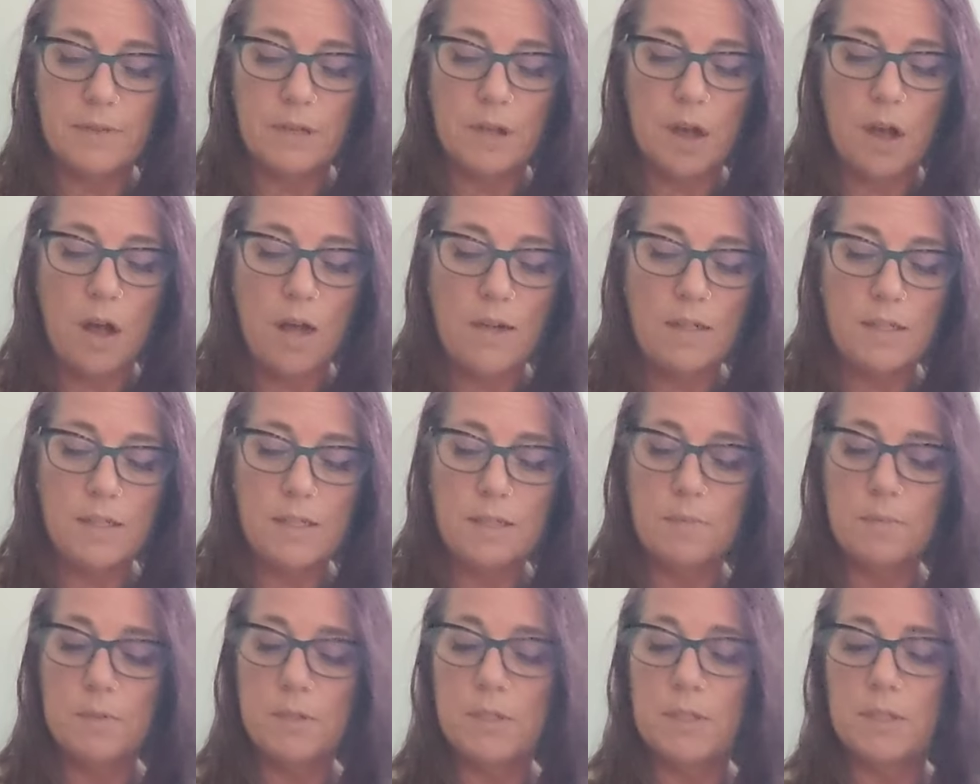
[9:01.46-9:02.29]
a
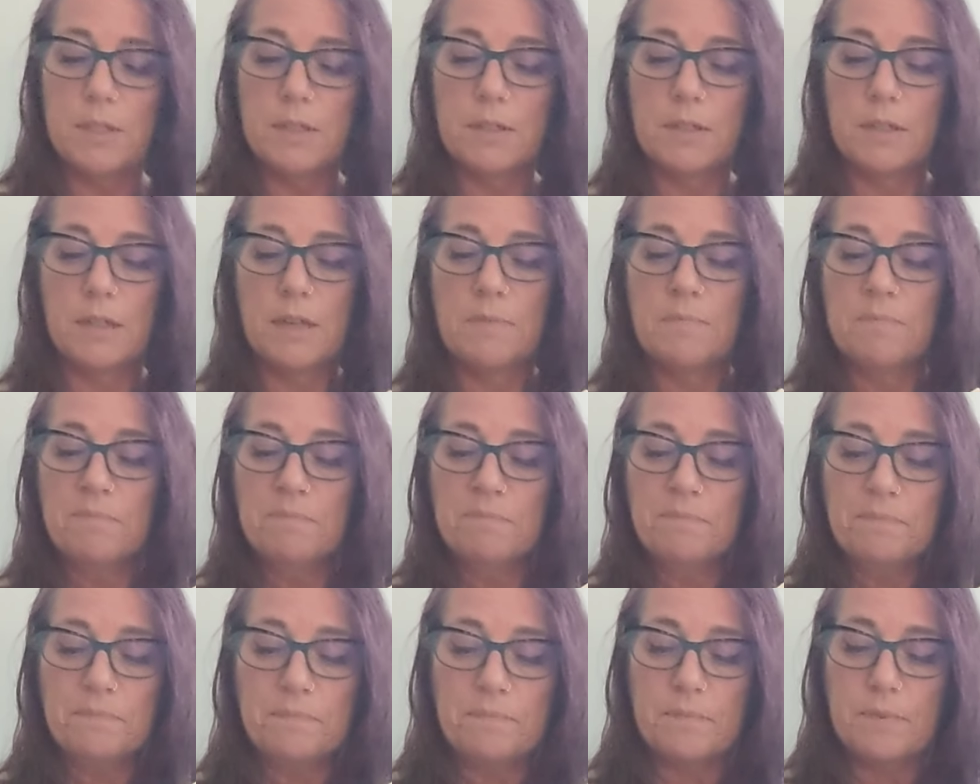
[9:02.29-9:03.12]
consummate
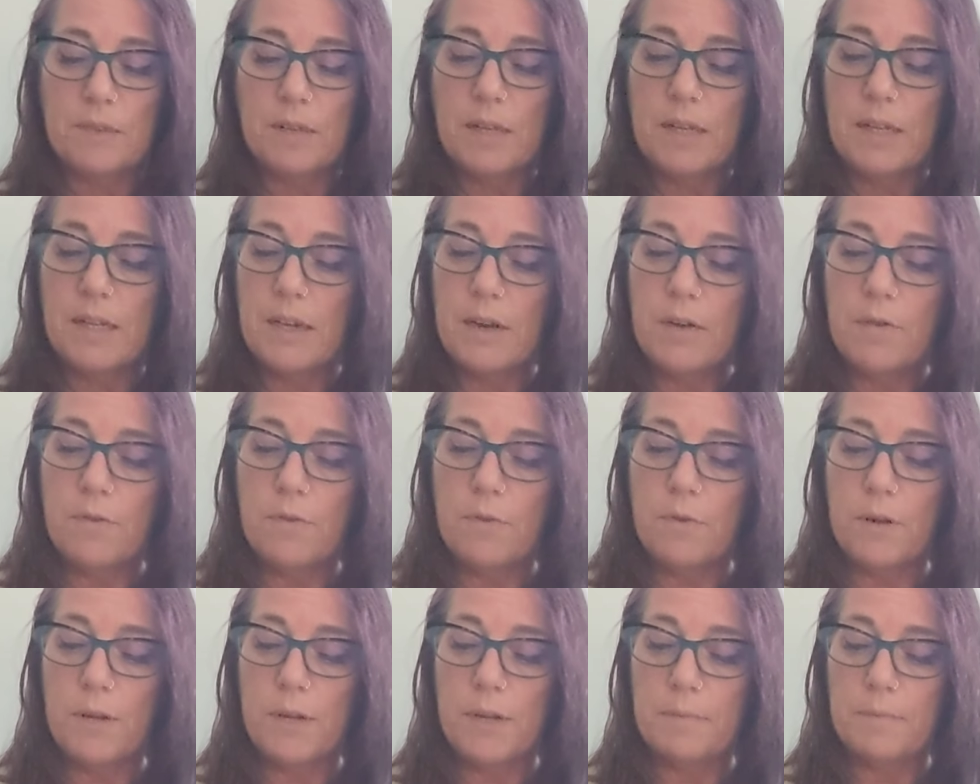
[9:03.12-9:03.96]

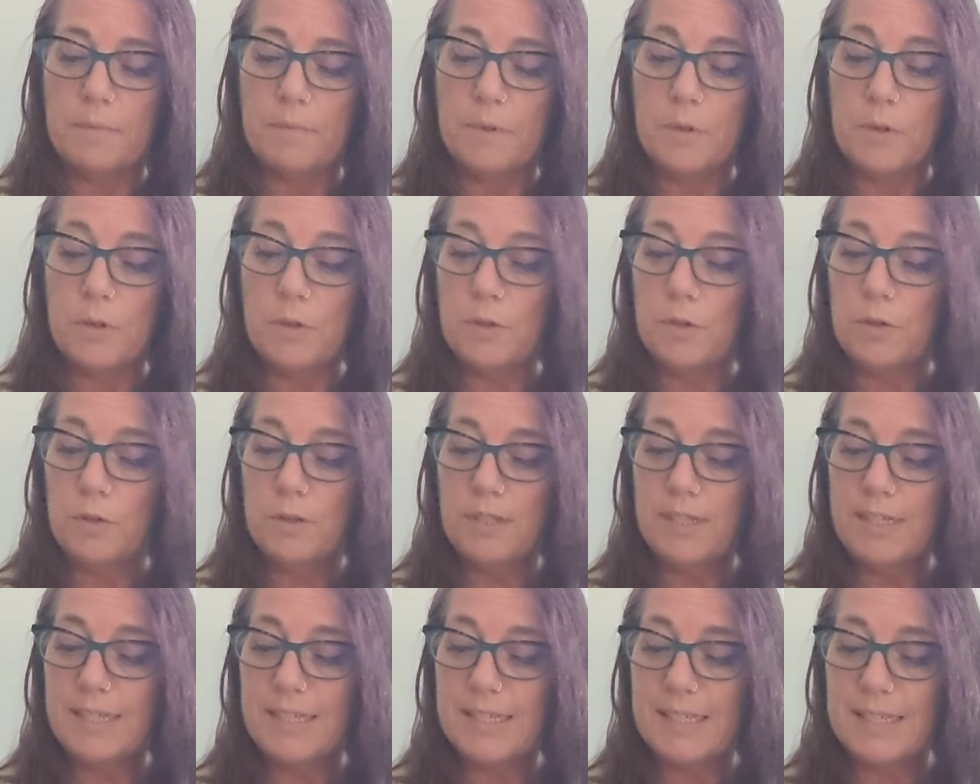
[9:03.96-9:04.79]
clairvoyant who
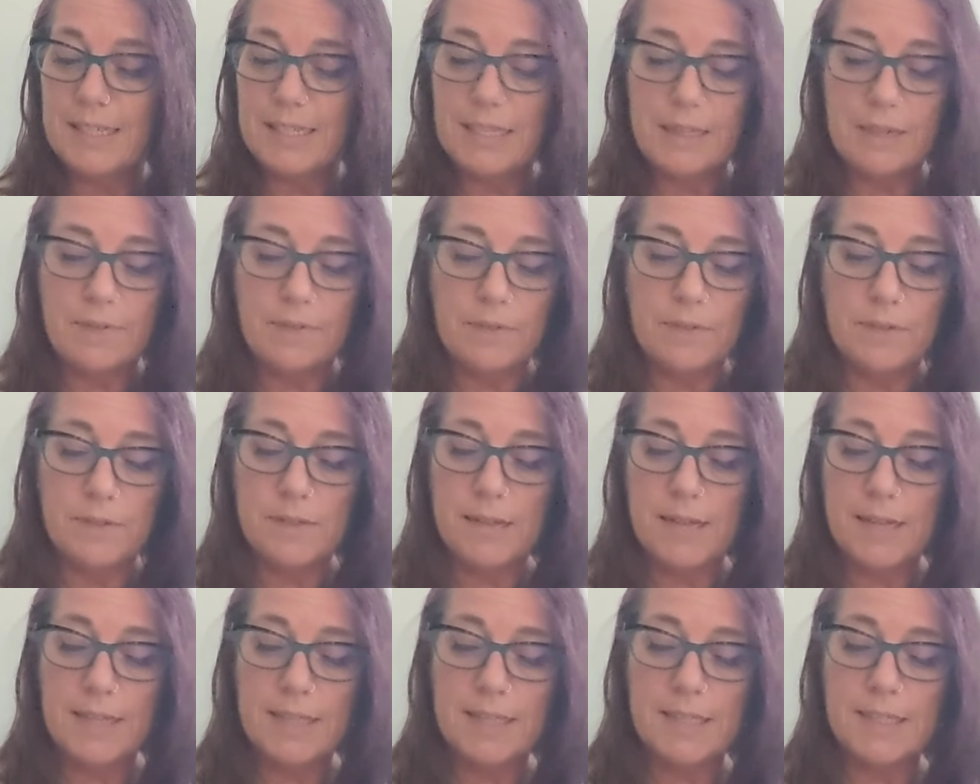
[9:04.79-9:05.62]
used his gift of
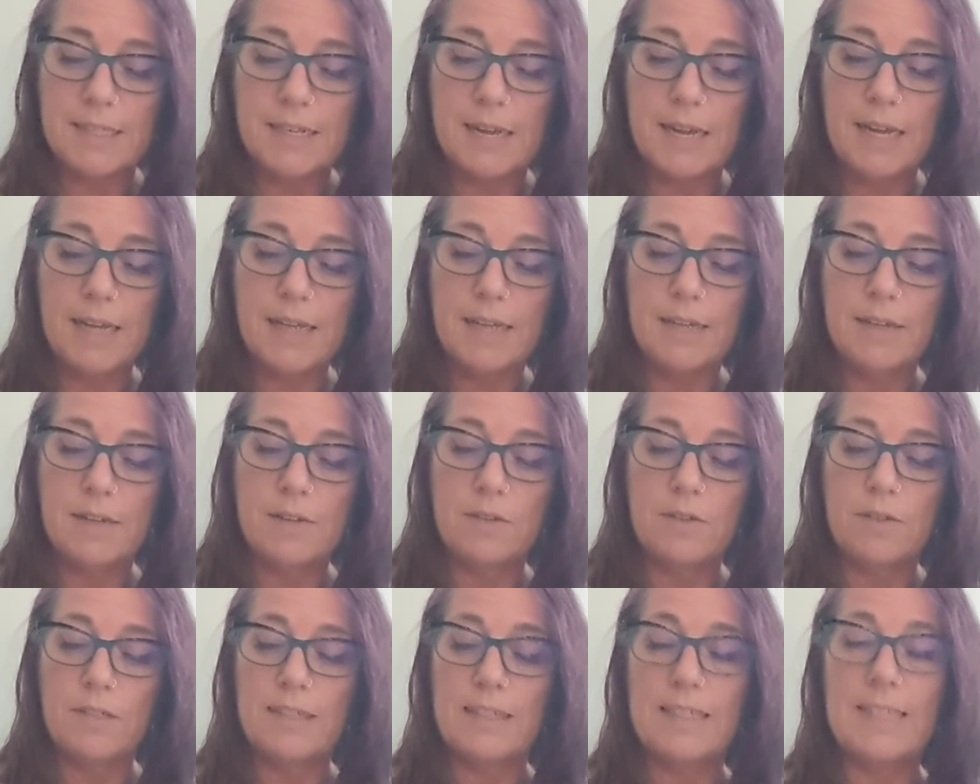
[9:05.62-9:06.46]
second sight not
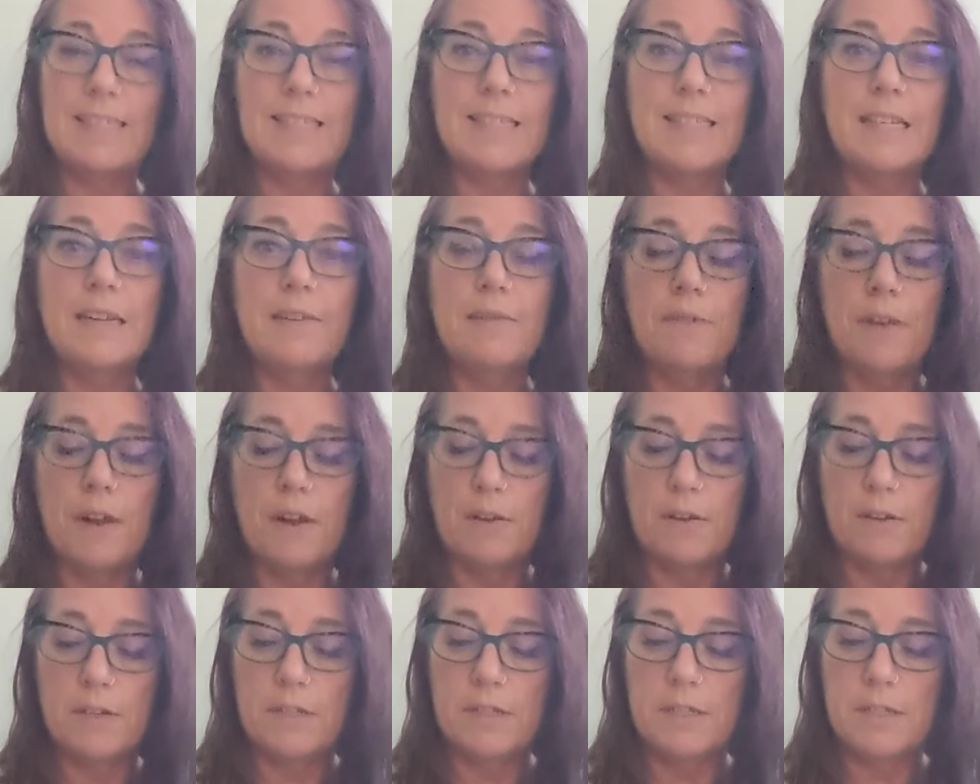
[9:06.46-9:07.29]
only to see
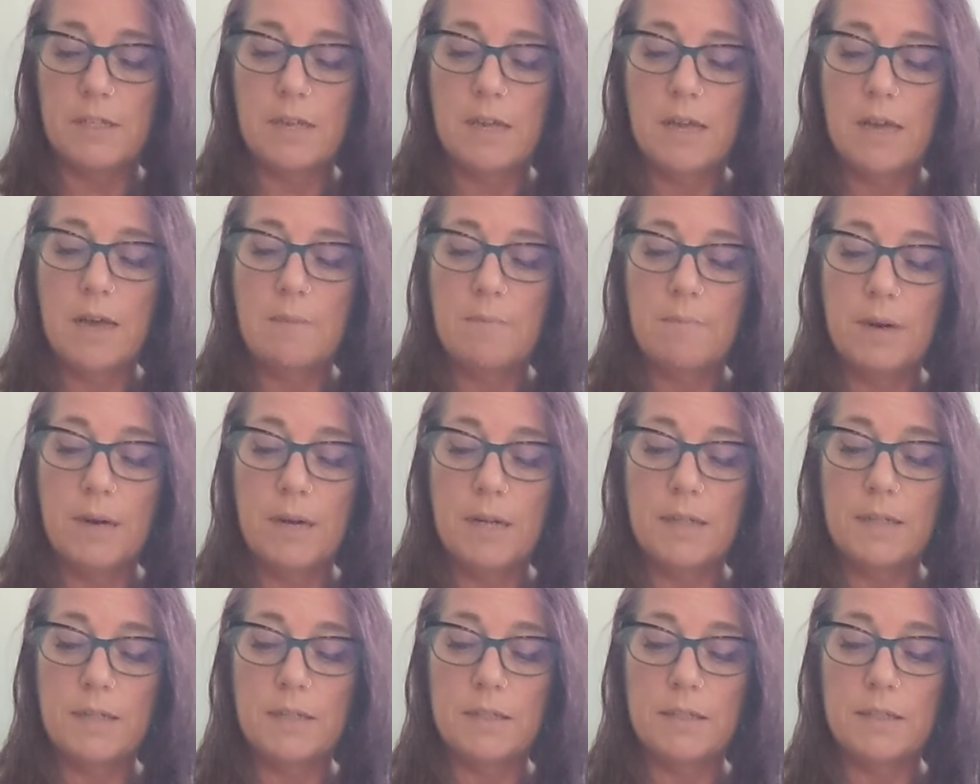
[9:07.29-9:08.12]
fairies,
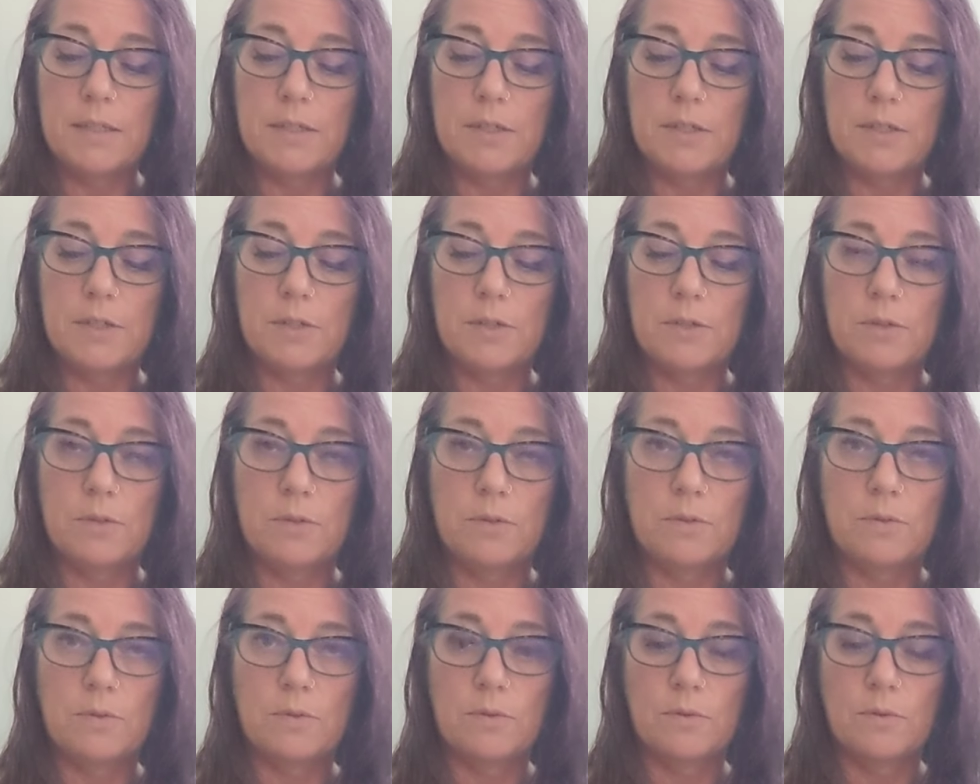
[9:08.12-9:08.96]
but to,
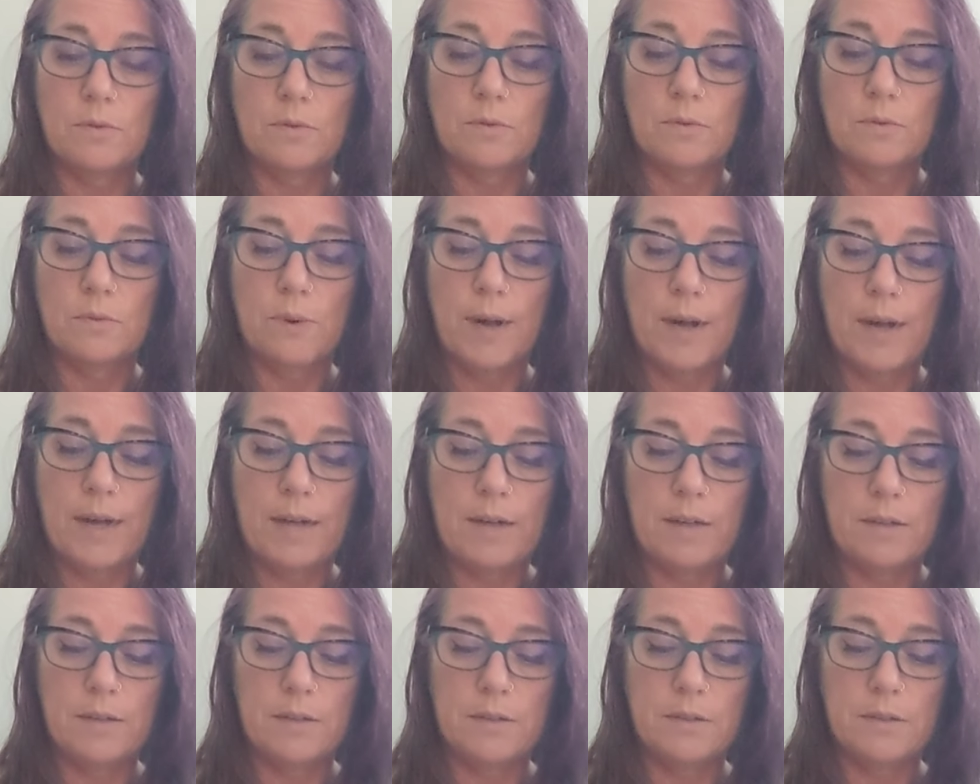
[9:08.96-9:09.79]

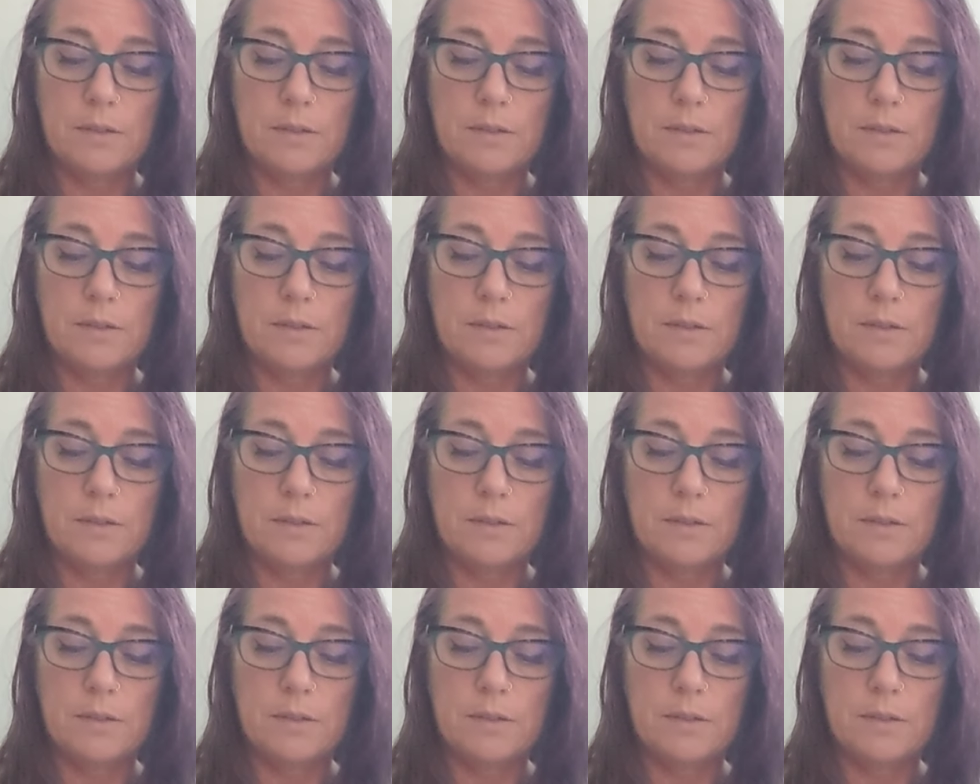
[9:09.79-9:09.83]
well,